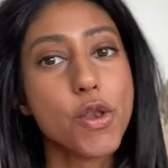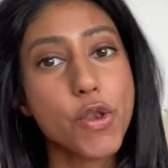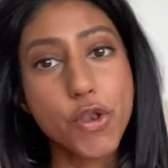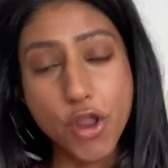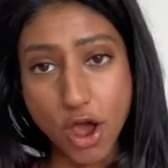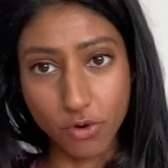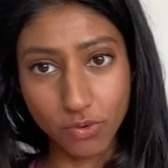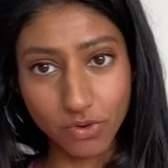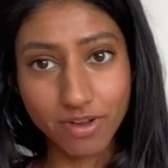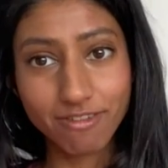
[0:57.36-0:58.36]
no,
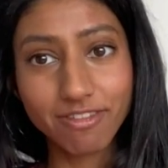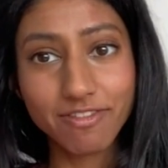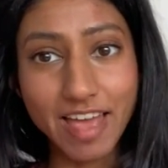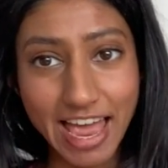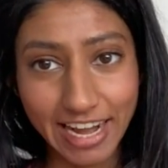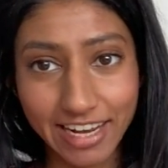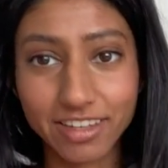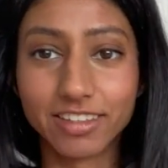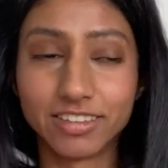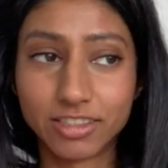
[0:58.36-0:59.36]

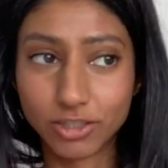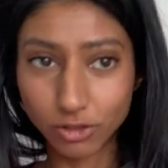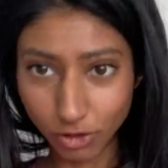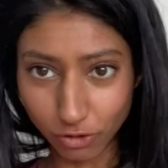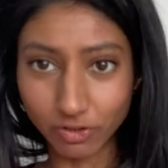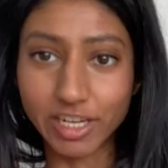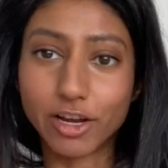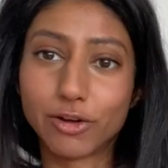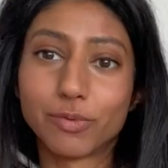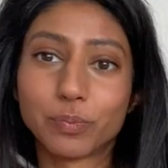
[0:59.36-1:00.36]

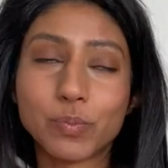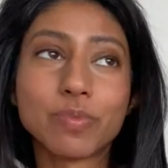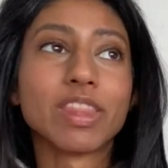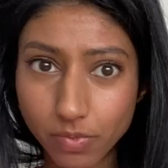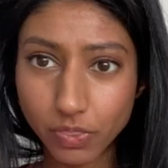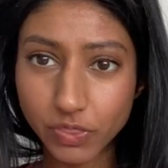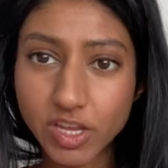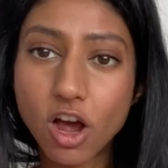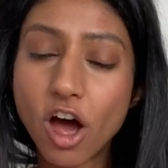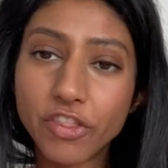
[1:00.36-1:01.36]
Federico. The
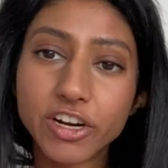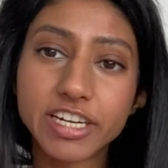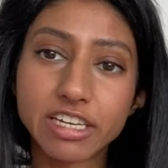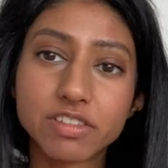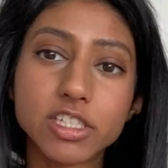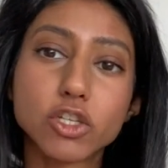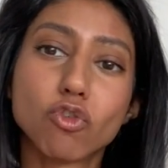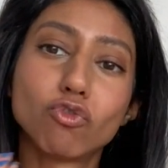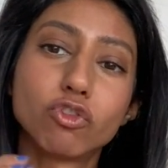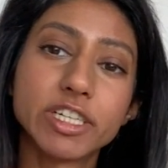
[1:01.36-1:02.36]
author gives us a
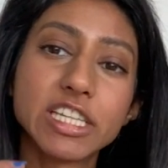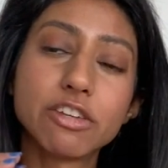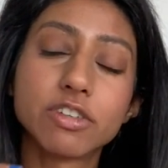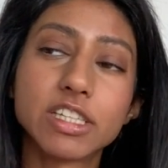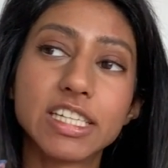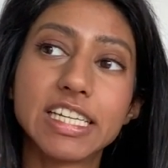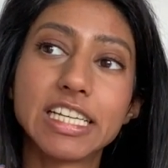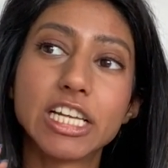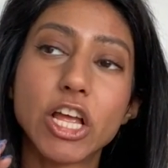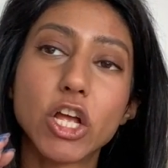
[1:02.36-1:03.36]
really, really
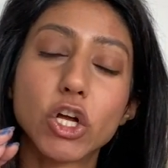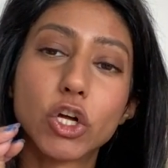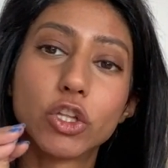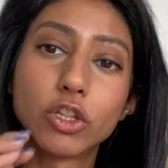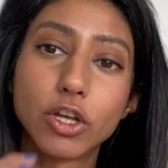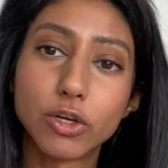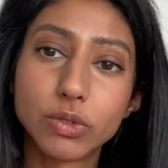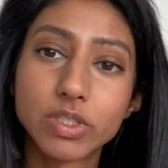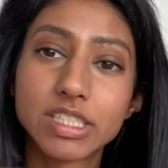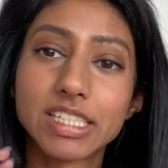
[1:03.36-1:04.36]

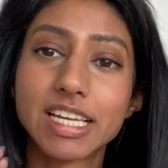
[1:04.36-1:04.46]
close